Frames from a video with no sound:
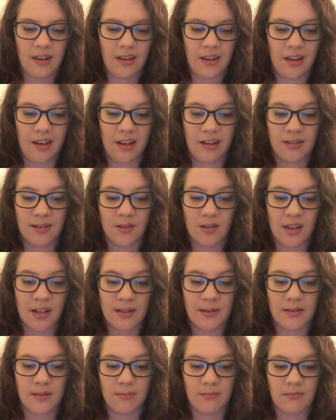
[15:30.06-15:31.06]
Yeah, so
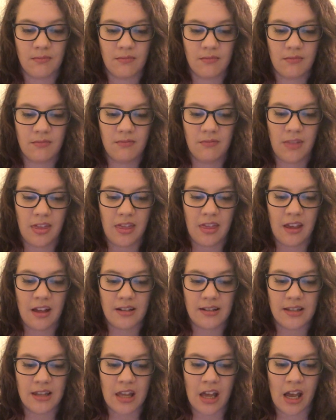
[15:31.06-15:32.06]
that's
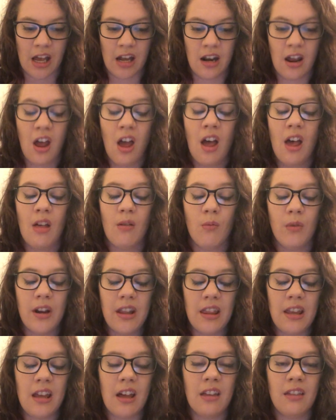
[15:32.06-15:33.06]
that. One
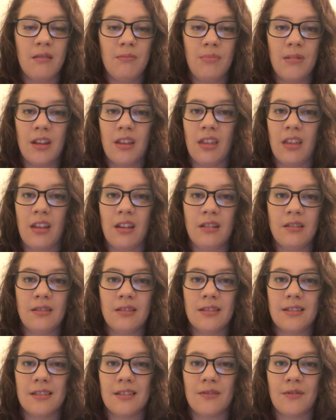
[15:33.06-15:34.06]
of the other big
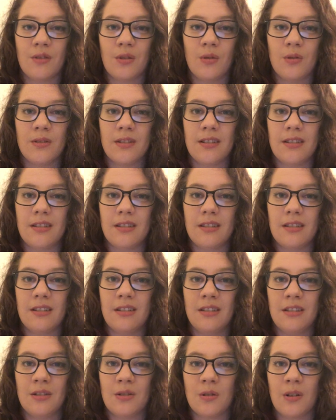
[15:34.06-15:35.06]
things, of course,
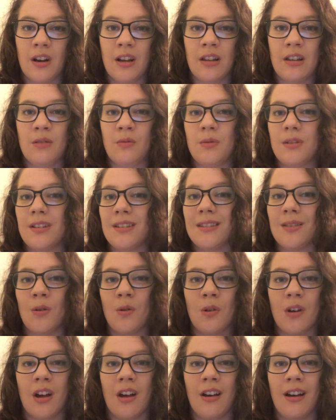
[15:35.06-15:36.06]
in the trailer was
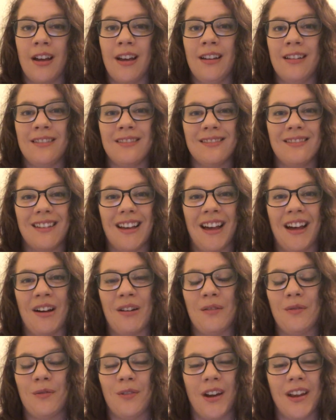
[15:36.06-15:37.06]
Hawkeye
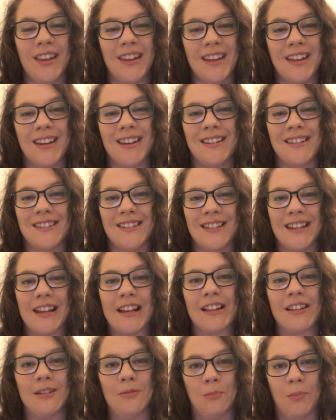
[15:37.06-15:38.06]
finally getting to see
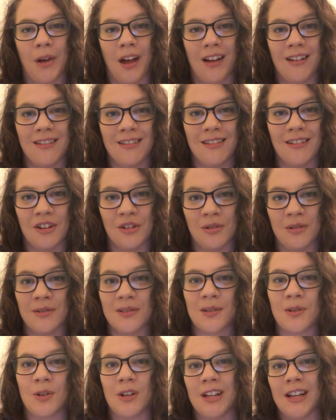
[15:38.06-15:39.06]
Clint Barton on
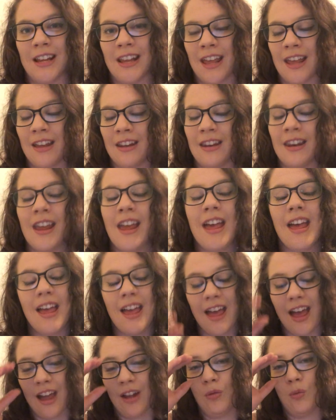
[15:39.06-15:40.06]
screen again,
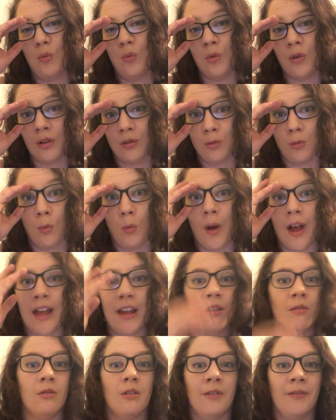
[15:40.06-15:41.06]
and what a
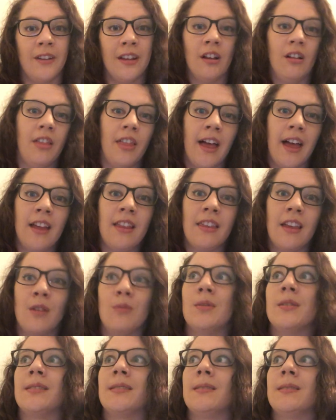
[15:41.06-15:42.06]
way to reveal that.
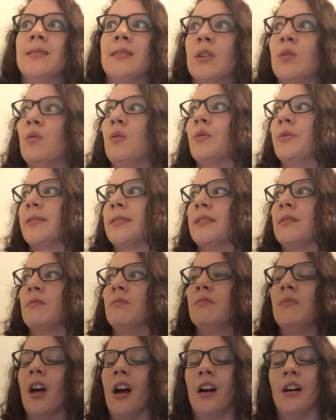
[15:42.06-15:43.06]
That was so
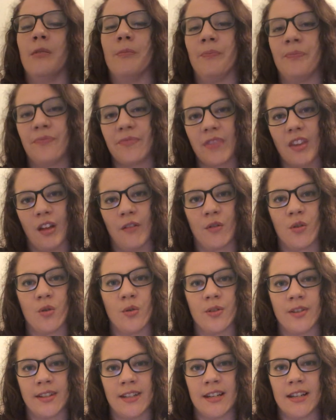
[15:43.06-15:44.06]
awesome. Of
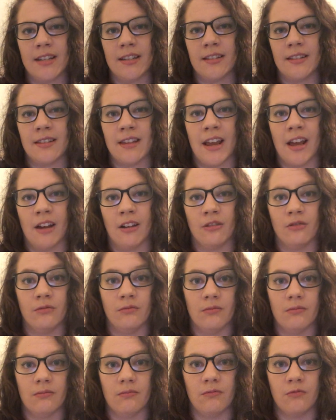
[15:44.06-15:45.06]
course, he's now
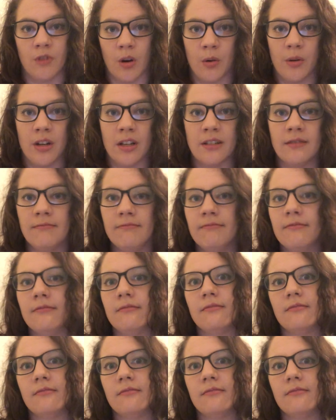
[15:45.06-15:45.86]
Ronin,